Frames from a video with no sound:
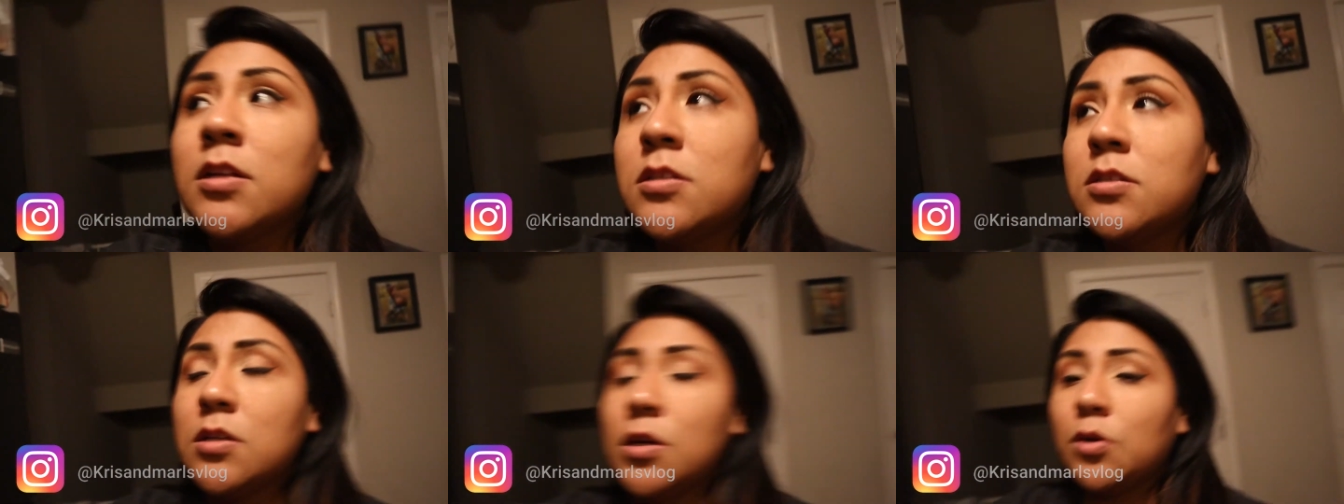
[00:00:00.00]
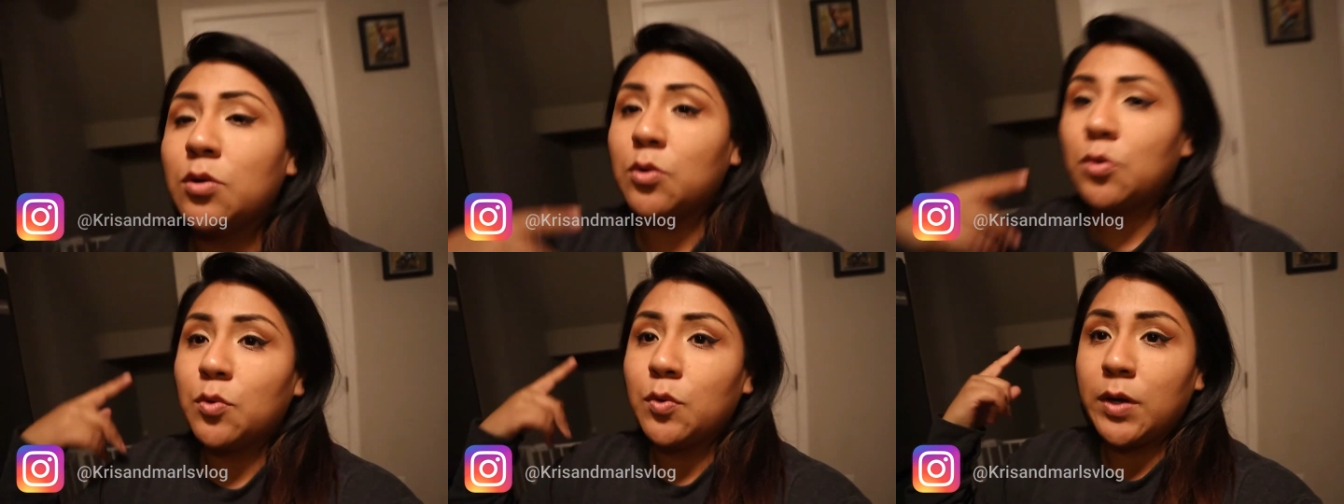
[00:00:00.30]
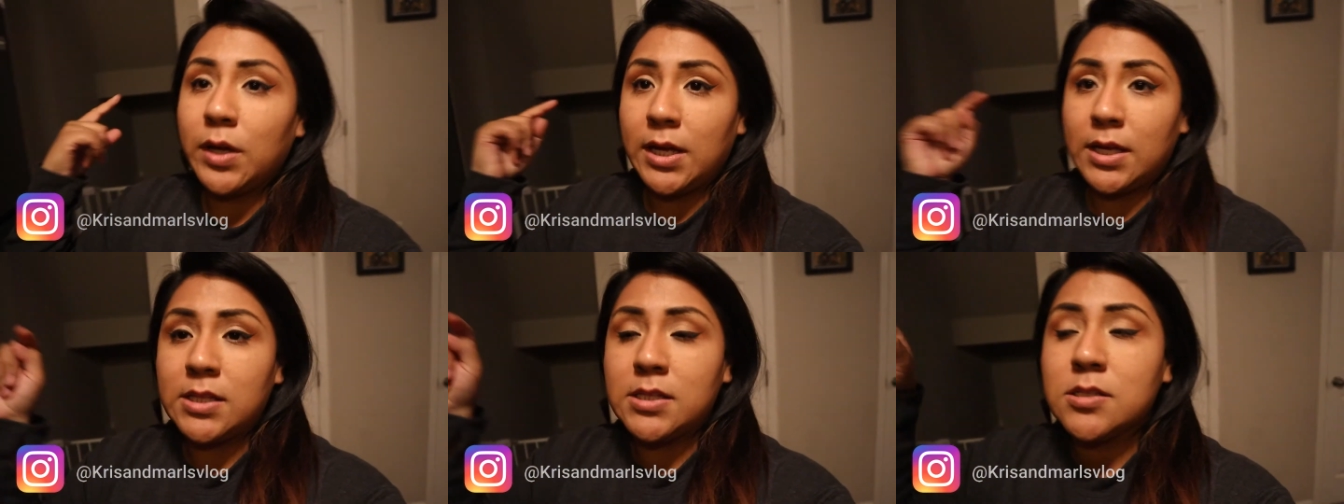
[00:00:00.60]
So
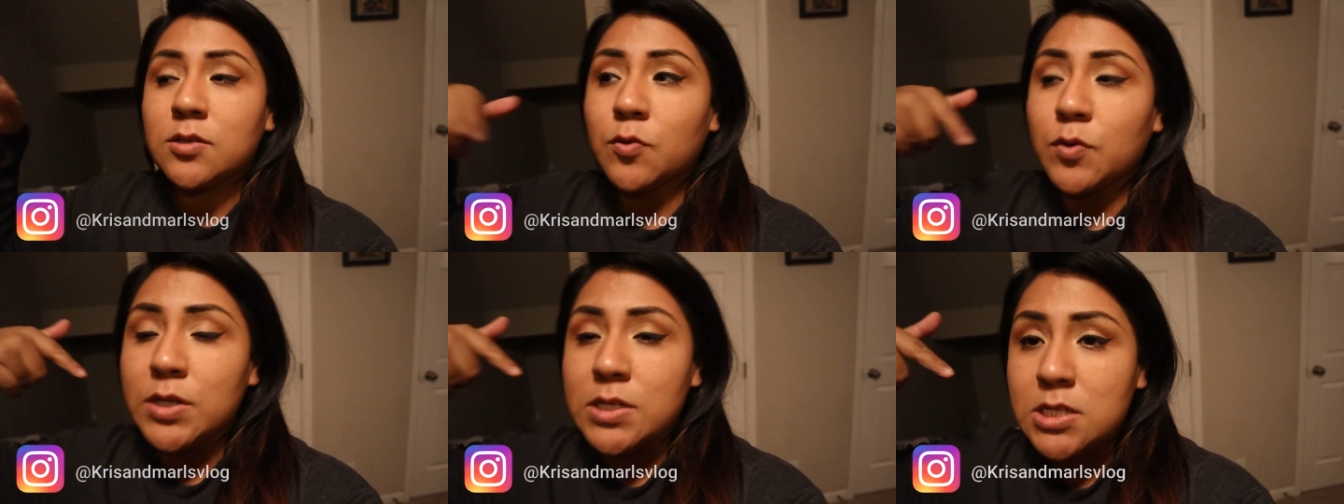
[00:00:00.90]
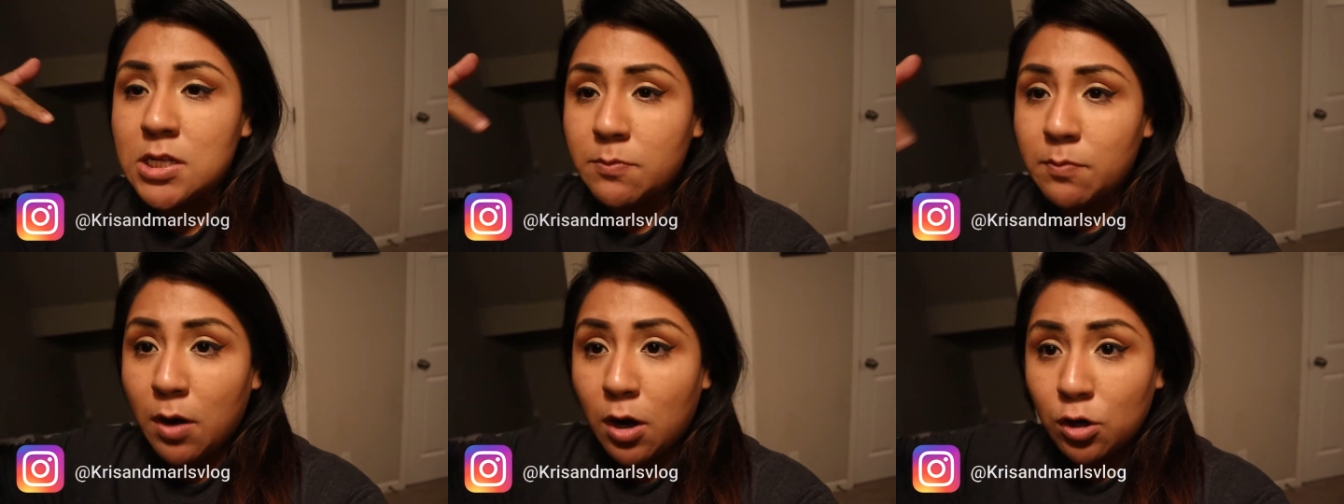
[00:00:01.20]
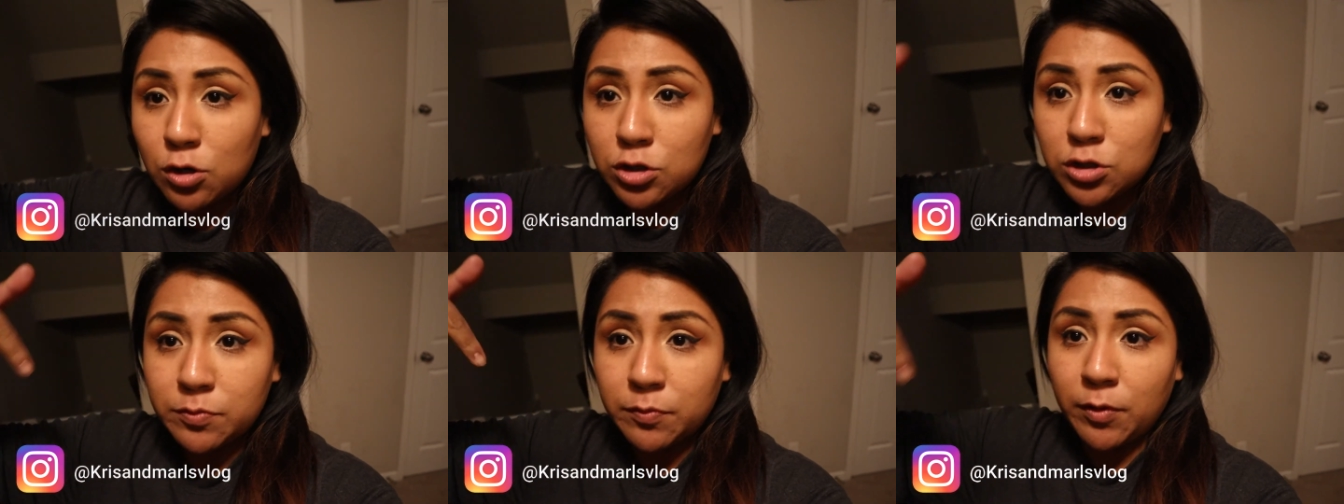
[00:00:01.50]
it's Prison
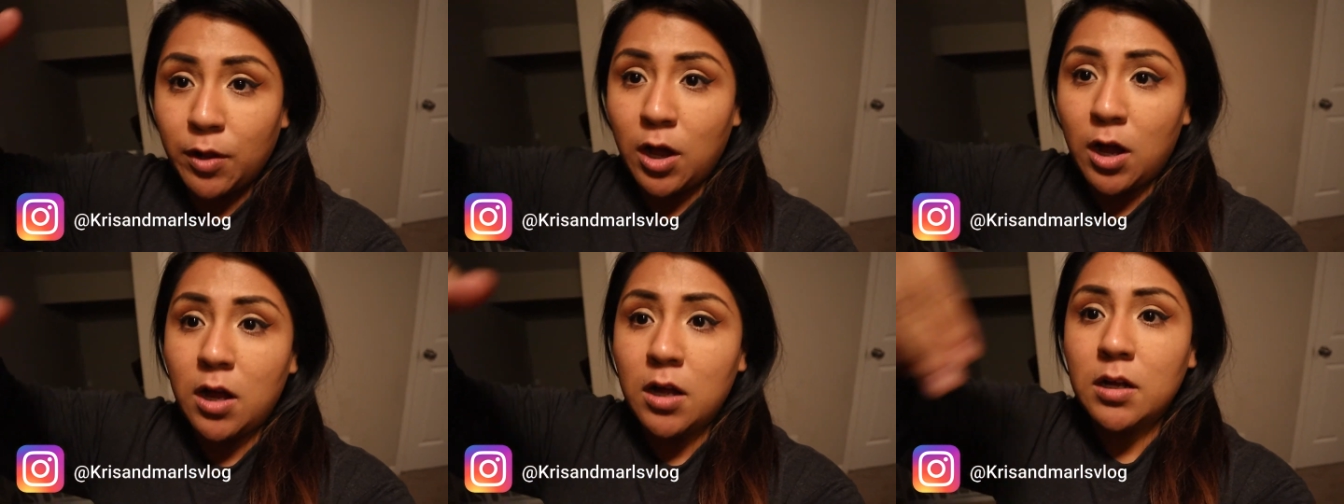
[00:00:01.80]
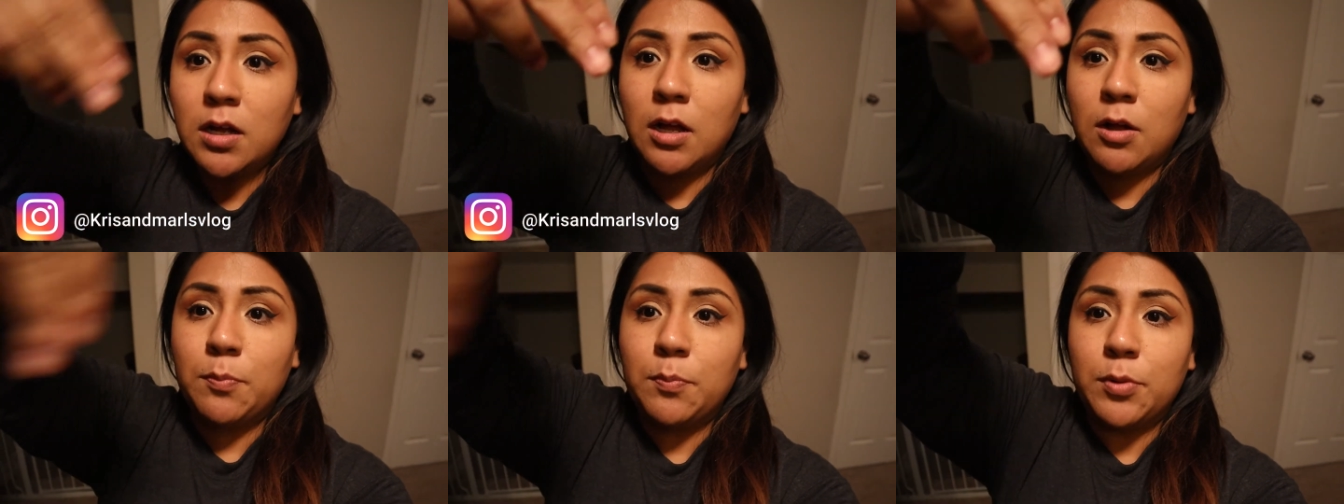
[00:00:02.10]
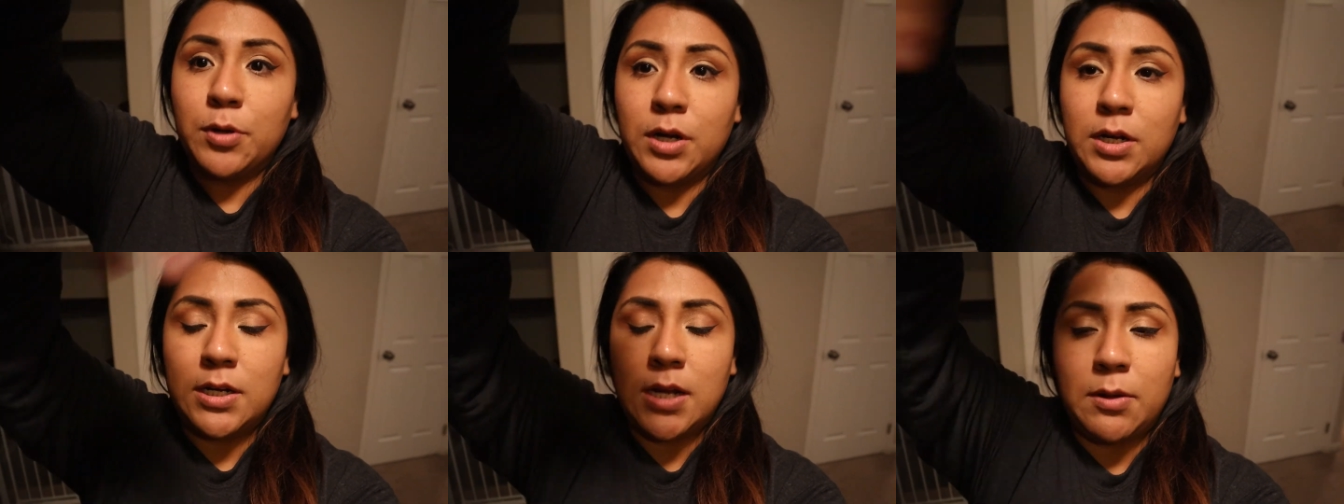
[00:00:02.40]
Morals Vlog. I'll
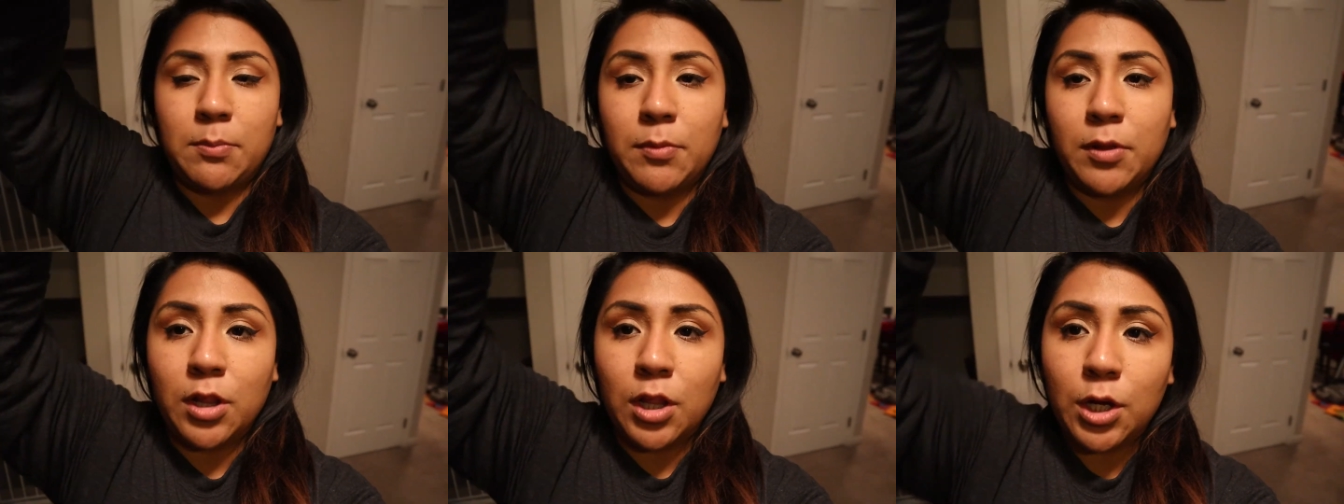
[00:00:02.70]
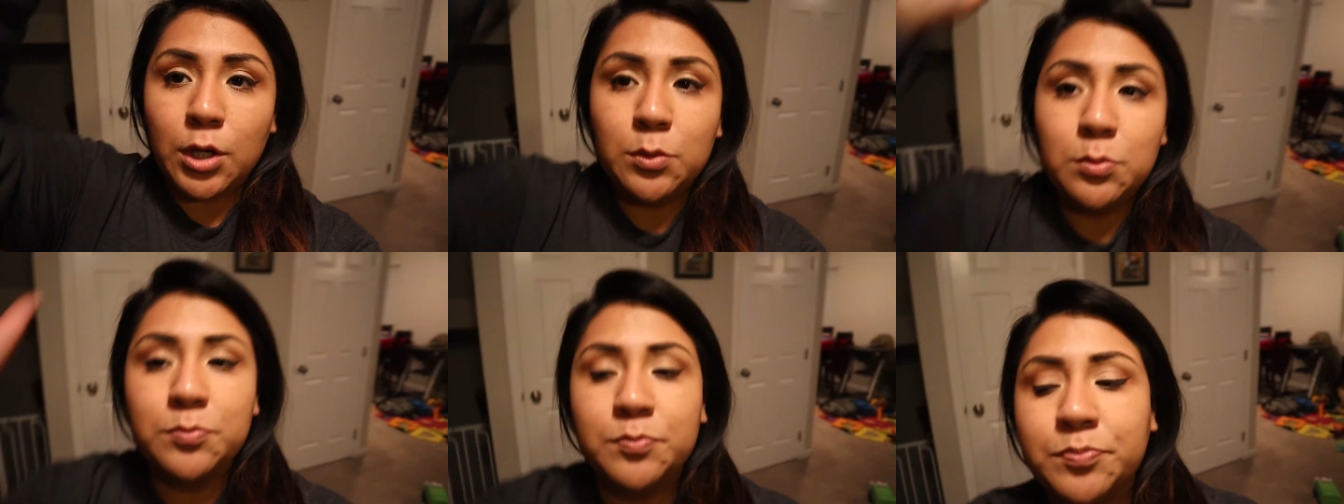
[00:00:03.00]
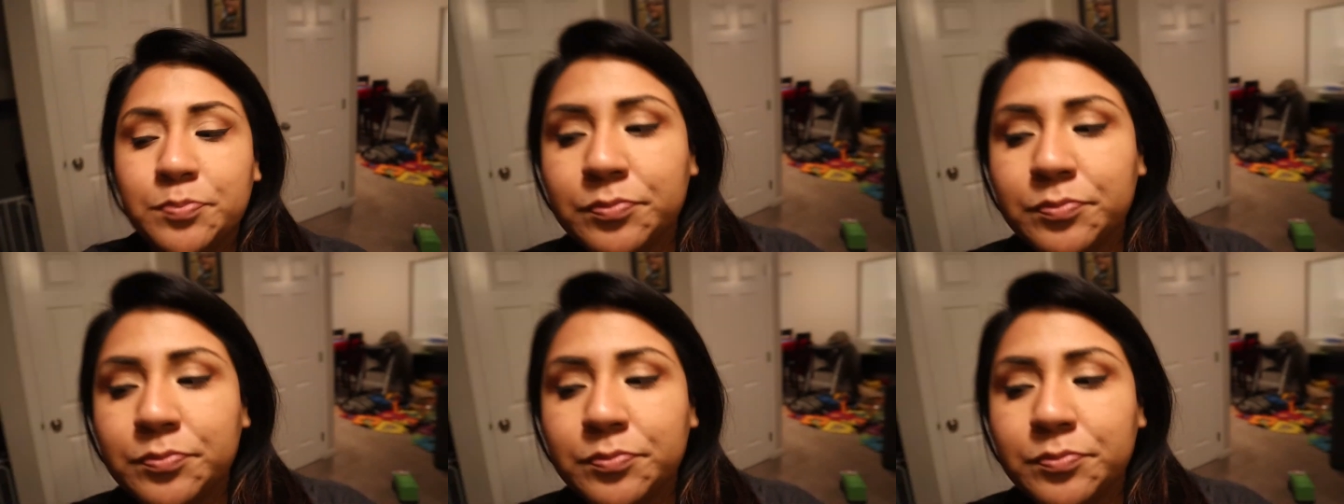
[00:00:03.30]
put it down below.